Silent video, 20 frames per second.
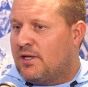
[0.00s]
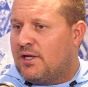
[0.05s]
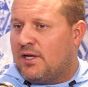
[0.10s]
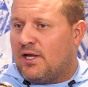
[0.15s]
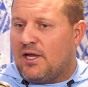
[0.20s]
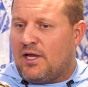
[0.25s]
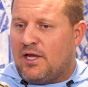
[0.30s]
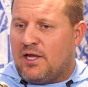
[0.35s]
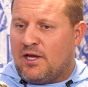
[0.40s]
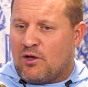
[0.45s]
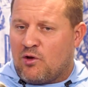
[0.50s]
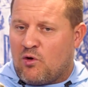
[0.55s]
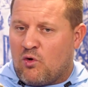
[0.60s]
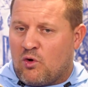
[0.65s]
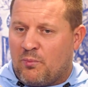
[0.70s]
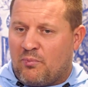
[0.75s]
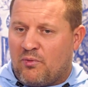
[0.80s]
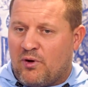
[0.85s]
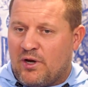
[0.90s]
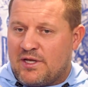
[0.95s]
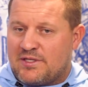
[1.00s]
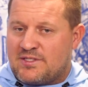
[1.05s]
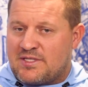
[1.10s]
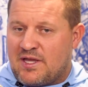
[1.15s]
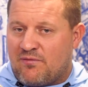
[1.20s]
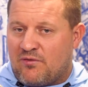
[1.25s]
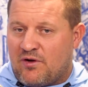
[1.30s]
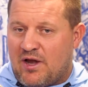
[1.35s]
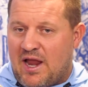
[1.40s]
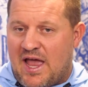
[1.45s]
It incorporates
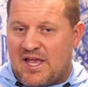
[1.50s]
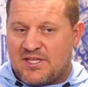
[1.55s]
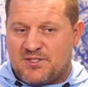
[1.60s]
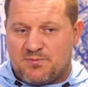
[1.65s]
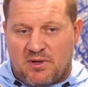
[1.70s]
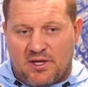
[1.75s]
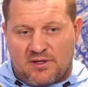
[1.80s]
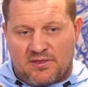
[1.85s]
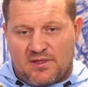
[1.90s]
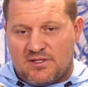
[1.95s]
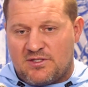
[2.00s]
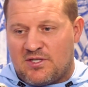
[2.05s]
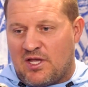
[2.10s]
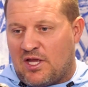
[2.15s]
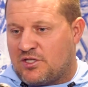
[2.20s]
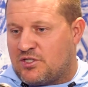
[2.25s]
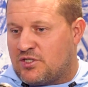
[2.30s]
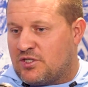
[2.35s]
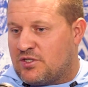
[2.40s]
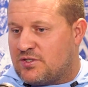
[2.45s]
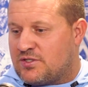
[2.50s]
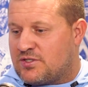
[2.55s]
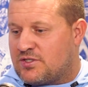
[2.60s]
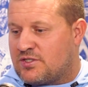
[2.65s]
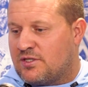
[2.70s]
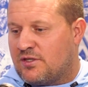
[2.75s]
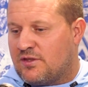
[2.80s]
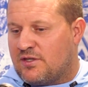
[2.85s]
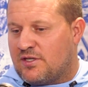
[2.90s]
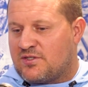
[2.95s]
every aspect that
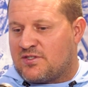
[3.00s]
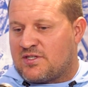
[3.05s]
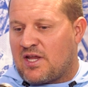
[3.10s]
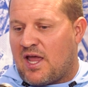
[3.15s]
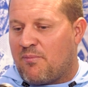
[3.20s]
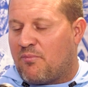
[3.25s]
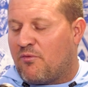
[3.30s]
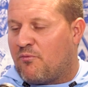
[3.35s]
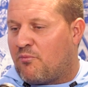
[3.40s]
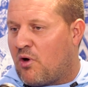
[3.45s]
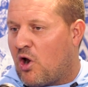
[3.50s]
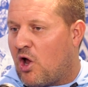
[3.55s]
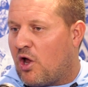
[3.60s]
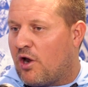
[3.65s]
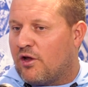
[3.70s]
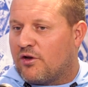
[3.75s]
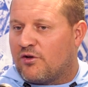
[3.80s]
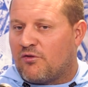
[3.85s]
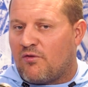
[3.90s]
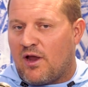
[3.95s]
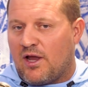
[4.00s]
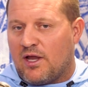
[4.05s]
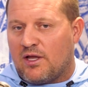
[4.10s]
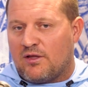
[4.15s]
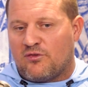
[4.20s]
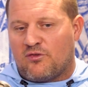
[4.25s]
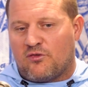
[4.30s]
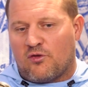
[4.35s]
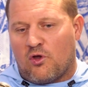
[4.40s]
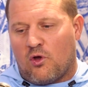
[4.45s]
touches this type of product,
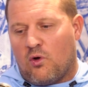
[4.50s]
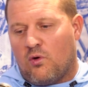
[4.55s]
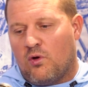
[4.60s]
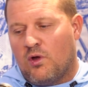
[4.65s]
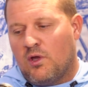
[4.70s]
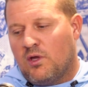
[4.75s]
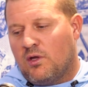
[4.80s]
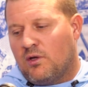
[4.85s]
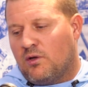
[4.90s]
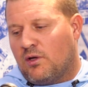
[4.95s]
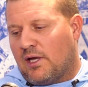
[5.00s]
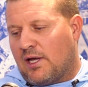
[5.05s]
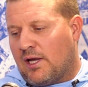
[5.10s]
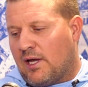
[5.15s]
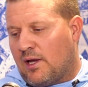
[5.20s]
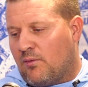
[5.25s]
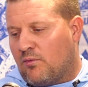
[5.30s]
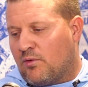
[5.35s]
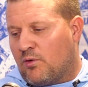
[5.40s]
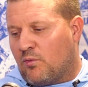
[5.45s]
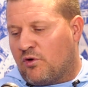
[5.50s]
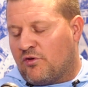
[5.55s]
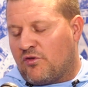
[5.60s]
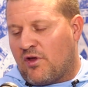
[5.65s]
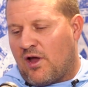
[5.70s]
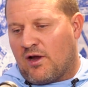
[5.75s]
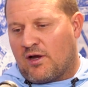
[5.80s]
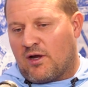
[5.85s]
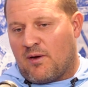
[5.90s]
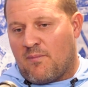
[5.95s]
right? So when we're
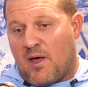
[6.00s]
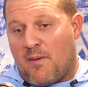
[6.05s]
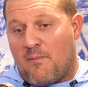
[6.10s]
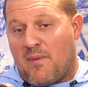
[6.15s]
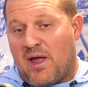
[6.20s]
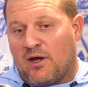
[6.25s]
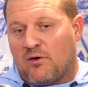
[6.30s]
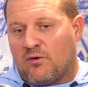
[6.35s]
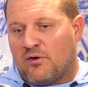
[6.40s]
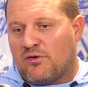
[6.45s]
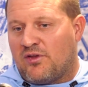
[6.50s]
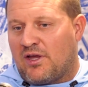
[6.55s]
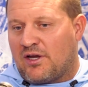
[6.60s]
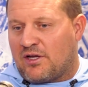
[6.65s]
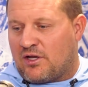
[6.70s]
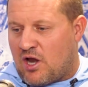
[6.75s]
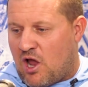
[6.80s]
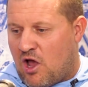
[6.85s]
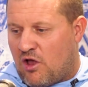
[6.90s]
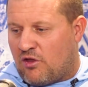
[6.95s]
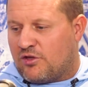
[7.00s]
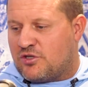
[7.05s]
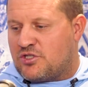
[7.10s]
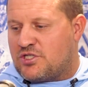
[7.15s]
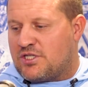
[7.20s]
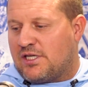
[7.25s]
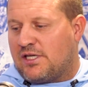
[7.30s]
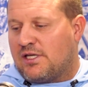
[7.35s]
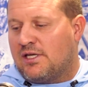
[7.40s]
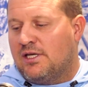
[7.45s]
talking about
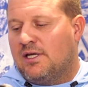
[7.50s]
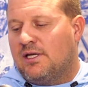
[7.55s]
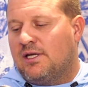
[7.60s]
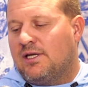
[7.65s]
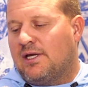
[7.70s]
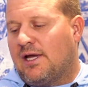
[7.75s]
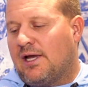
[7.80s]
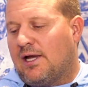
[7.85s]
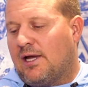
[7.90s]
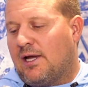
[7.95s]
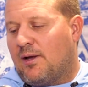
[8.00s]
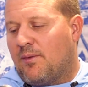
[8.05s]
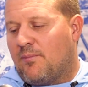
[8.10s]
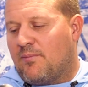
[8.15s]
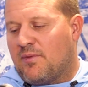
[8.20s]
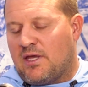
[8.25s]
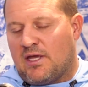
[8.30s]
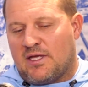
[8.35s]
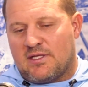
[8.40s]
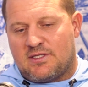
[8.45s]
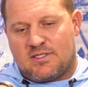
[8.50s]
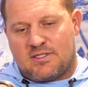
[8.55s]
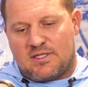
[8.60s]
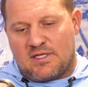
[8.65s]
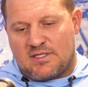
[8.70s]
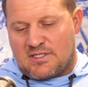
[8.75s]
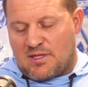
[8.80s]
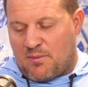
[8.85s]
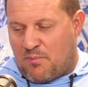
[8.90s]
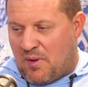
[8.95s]
microtechnology,
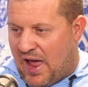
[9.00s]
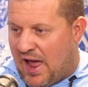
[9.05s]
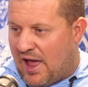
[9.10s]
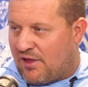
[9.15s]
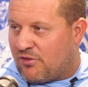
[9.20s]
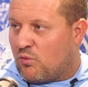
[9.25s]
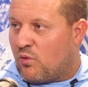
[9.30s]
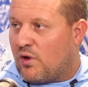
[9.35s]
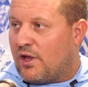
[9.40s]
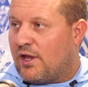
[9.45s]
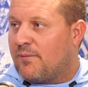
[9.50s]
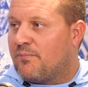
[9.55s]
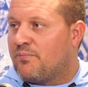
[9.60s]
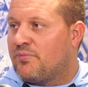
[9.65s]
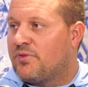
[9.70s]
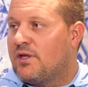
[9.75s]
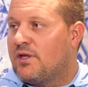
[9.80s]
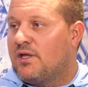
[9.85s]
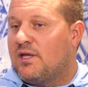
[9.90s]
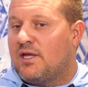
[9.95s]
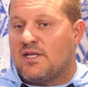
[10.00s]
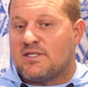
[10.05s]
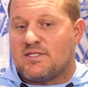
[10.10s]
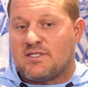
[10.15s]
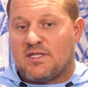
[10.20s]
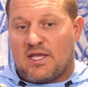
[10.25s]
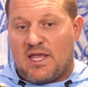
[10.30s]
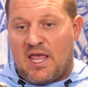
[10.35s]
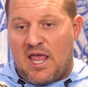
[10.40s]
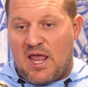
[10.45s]
it's the pathway. It's
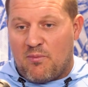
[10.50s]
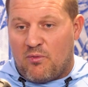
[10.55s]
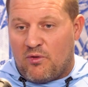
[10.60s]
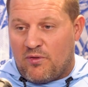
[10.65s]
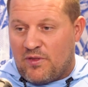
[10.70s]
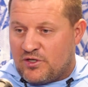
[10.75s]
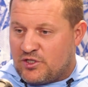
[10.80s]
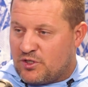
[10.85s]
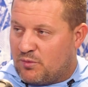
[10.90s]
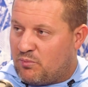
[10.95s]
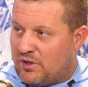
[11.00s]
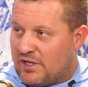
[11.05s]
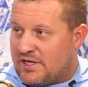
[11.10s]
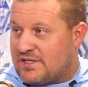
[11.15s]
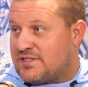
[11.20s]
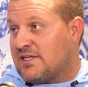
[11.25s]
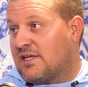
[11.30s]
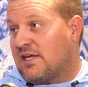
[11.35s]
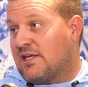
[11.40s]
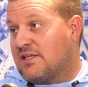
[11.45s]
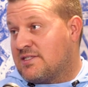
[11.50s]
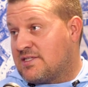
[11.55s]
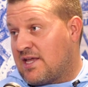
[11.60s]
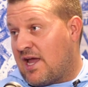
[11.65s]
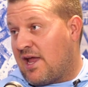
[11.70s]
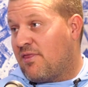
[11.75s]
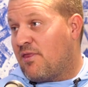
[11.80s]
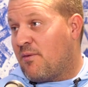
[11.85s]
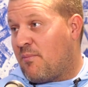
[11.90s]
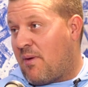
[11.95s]
the cable that you're placing
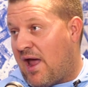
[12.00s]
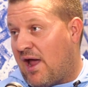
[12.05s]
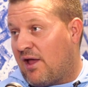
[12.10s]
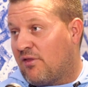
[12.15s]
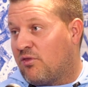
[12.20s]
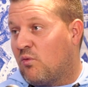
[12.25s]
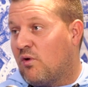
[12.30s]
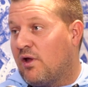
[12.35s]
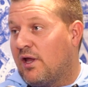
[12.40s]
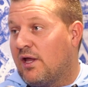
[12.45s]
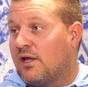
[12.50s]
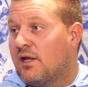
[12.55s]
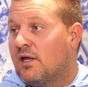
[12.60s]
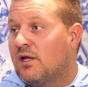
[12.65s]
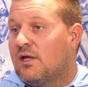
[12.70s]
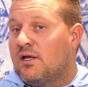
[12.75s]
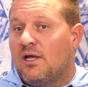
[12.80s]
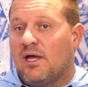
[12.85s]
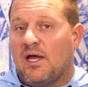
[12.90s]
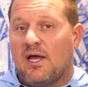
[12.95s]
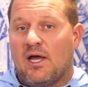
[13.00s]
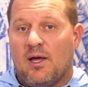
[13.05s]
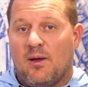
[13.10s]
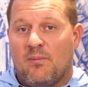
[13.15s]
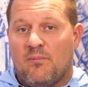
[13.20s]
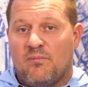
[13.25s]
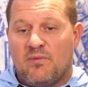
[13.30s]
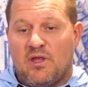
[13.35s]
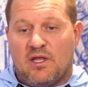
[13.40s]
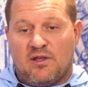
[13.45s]
inside the pathway.
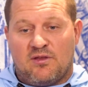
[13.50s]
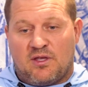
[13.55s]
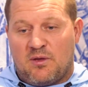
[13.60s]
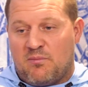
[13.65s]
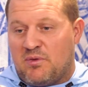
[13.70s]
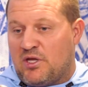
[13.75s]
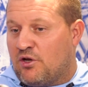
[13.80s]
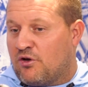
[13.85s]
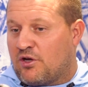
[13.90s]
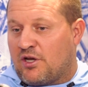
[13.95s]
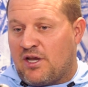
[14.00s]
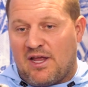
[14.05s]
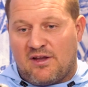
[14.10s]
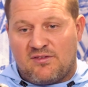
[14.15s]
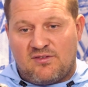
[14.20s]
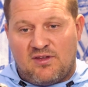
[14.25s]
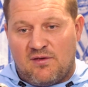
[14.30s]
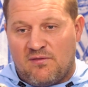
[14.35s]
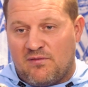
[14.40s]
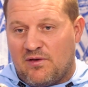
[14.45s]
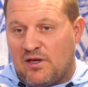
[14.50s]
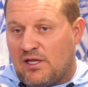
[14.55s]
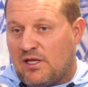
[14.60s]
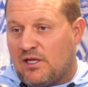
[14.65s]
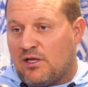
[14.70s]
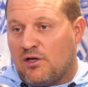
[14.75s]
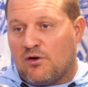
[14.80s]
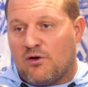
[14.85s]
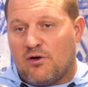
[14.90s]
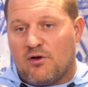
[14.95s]
It could be your
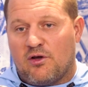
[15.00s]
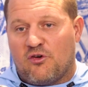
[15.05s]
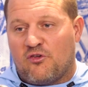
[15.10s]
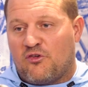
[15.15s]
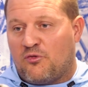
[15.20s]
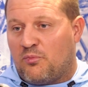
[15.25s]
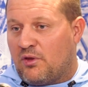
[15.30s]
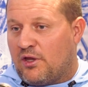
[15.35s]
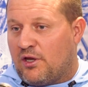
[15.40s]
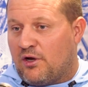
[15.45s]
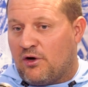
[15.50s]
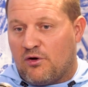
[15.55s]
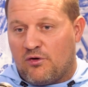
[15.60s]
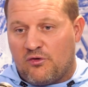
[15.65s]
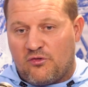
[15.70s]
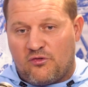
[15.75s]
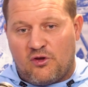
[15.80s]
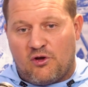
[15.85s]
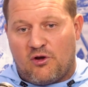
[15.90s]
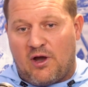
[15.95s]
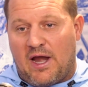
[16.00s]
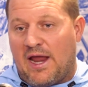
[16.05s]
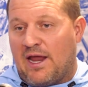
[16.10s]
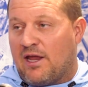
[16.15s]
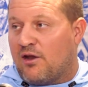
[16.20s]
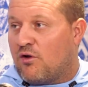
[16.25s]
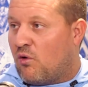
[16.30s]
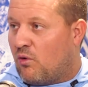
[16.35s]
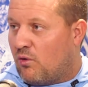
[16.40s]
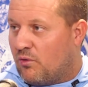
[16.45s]
connectivity, your splitters, your
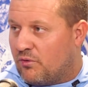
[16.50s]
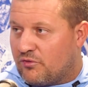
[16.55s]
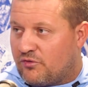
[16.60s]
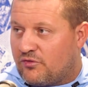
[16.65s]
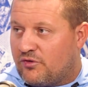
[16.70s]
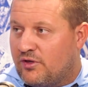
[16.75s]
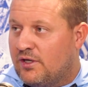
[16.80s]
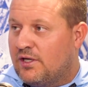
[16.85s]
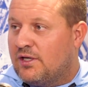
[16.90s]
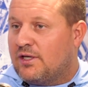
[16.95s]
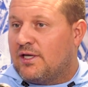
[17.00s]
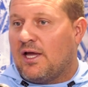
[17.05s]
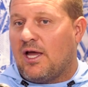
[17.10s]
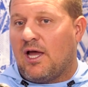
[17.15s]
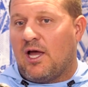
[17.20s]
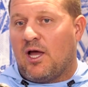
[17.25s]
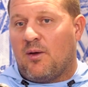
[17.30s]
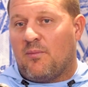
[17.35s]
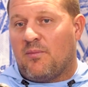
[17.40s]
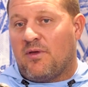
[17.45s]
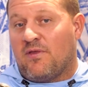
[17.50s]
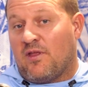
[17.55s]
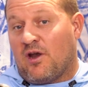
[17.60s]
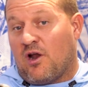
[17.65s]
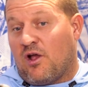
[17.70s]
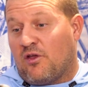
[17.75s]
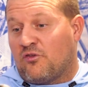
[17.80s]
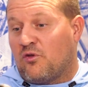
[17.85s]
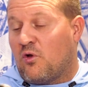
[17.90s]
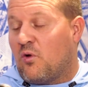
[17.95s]
handholds, and then
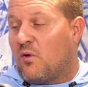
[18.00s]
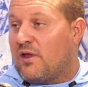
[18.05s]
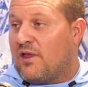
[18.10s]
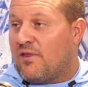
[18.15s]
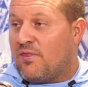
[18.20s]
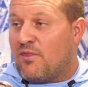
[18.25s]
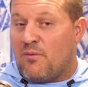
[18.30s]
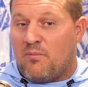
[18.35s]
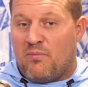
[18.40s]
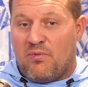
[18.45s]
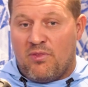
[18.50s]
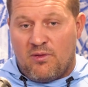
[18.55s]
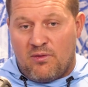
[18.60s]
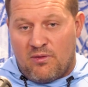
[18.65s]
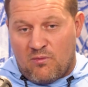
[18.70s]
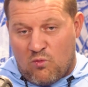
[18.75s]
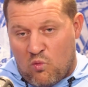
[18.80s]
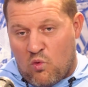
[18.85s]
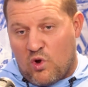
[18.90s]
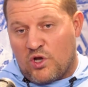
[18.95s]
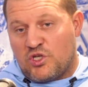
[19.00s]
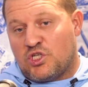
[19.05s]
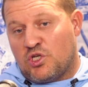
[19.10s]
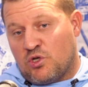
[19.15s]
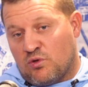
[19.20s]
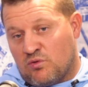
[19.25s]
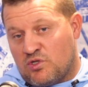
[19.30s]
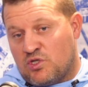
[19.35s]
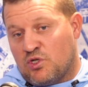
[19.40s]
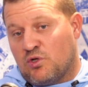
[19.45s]
also what
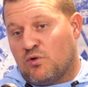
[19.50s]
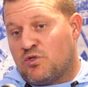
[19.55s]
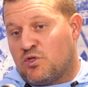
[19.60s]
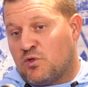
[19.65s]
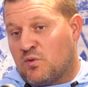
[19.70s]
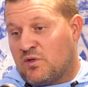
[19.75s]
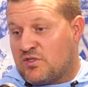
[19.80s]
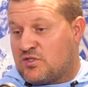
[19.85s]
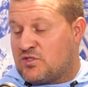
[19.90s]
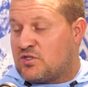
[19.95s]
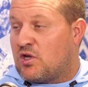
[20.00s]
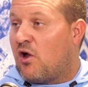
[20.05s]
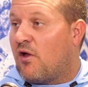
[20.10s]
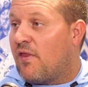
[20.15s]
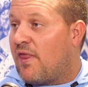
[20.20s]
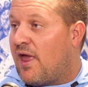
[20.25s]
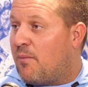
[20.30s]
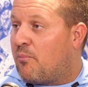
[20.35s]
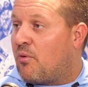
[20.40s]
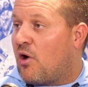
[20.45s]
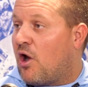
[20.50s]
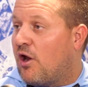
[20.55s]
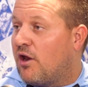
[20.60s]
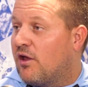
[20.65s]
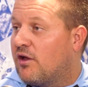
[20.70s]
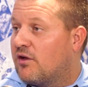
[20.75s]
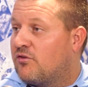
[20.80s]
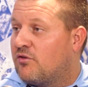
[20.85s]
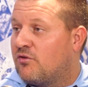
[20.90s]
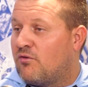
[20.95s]
you do to install that
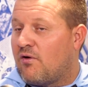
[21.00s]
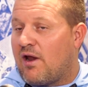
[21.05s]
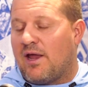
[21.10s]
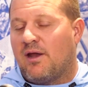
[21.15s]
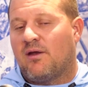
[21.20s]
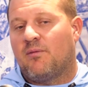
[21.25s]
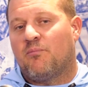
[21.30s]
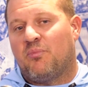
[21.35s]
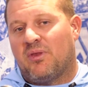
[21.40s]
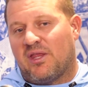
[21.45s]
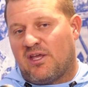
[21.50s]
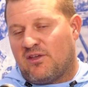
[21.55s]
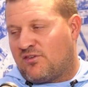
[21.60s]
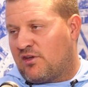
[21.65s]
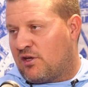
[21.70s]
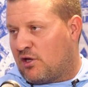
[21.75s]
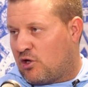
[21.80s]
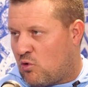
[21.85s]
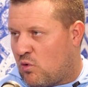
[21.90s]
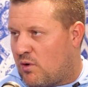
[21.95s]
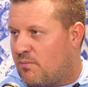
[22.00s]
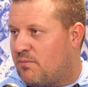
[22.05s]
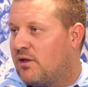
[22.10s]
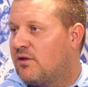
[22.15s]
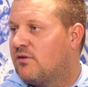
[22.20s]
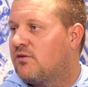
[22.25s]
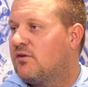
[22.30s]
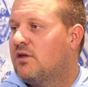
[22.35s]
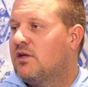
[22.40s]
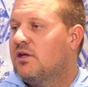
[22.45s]
product, right? Placing
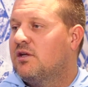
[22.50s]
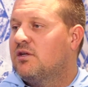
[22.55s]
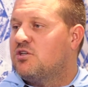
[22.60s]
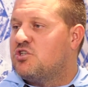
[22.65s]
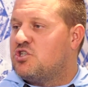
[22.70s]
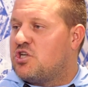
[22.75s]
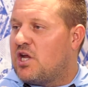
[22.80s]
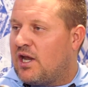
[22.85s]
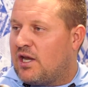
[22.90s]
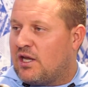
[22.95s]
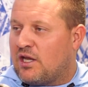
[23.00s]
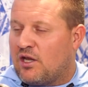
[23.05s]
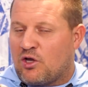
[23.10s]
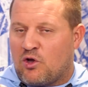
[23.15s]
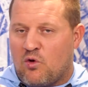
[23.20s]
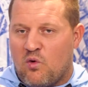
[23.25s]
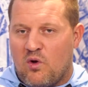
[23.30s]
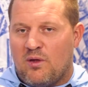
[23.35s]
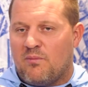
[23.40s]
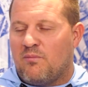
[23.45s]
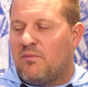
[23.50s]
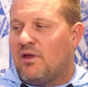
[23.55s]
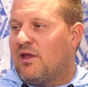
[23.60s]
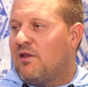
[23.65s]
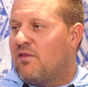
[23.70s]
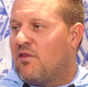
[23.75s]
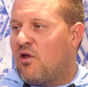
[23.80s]
equipment, jetting equipment.